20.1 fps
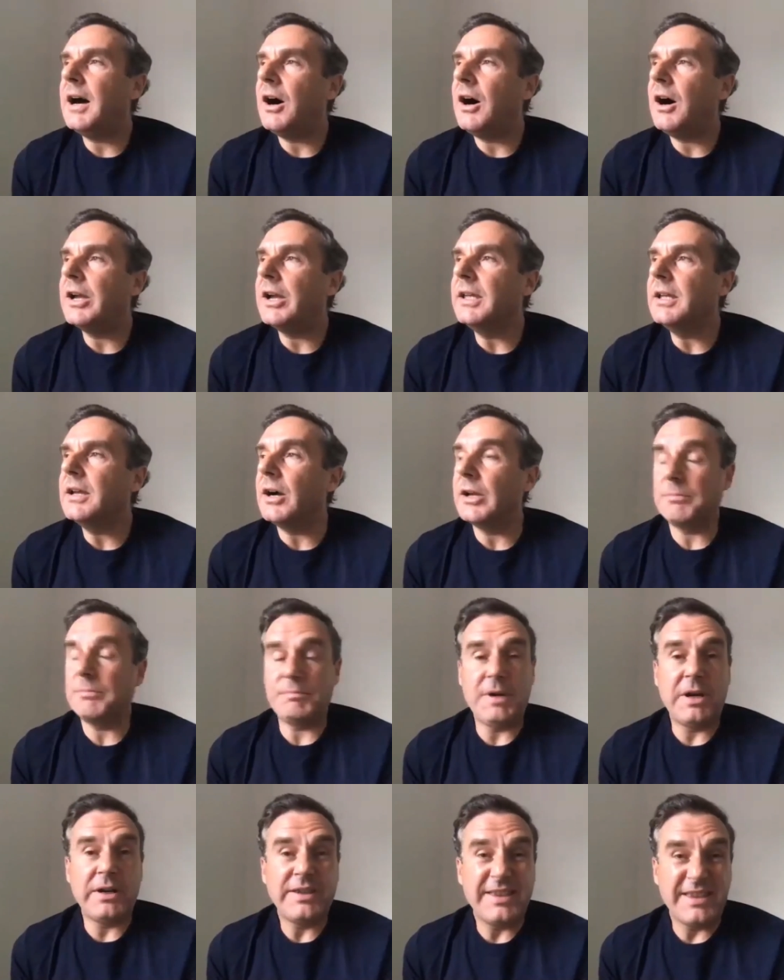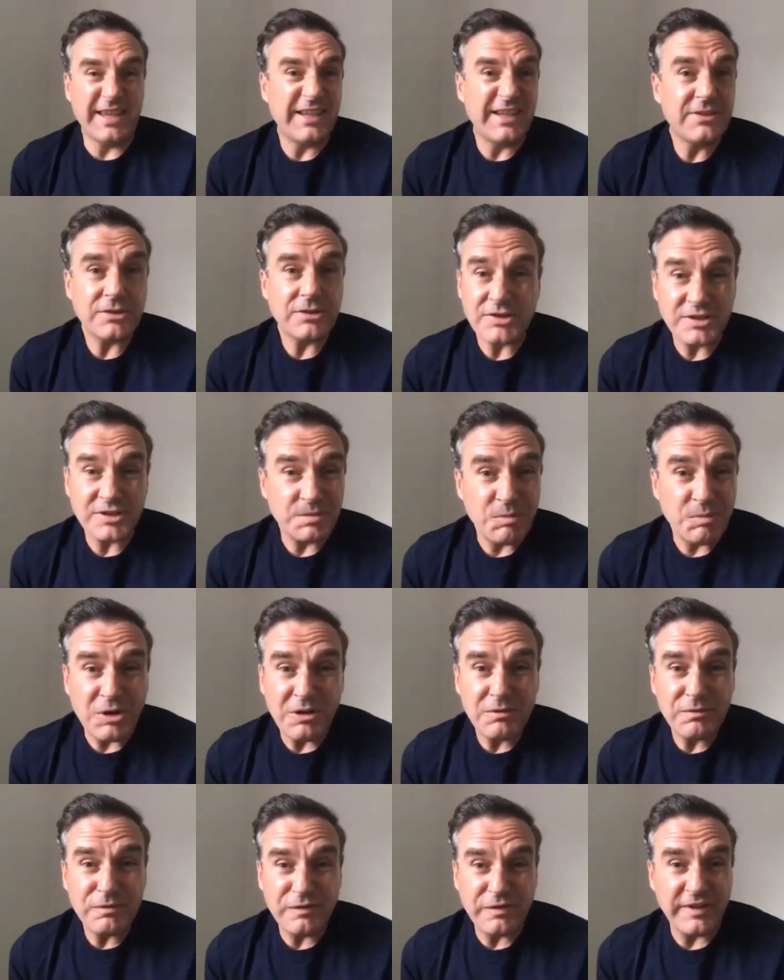I, I, I think there's a
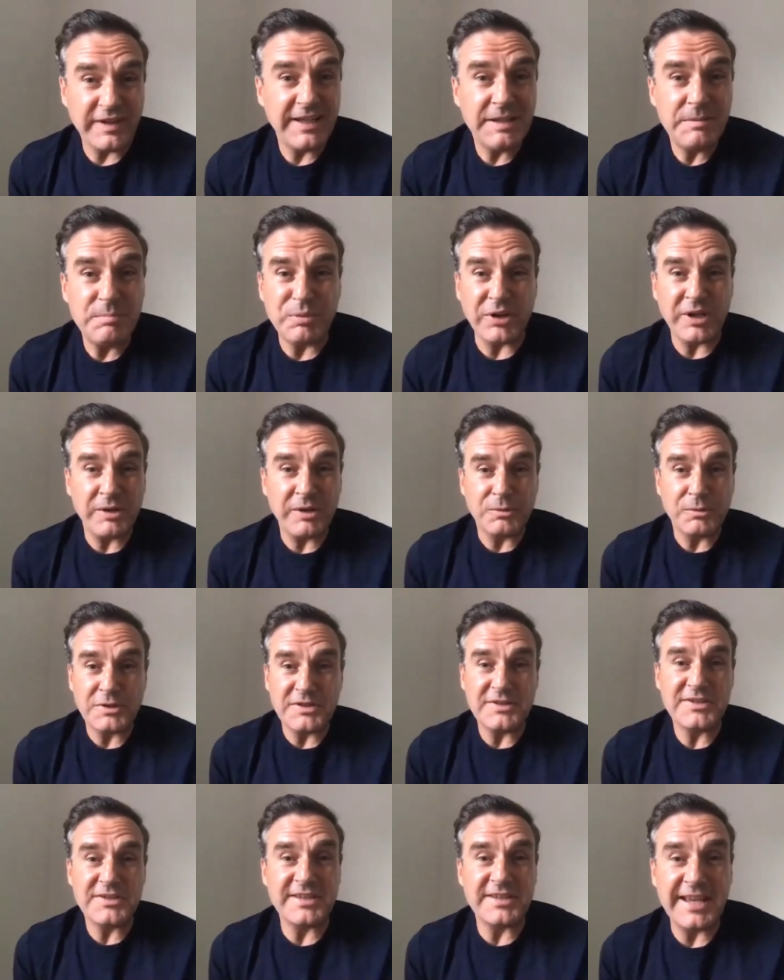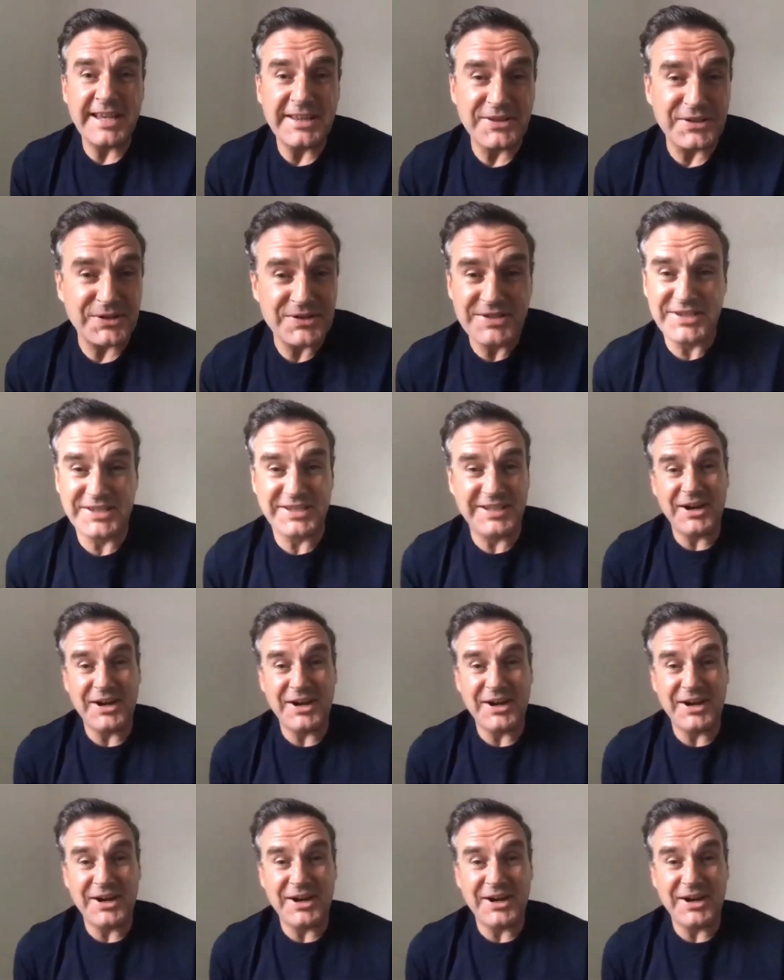small fee, but I wouldn't say there's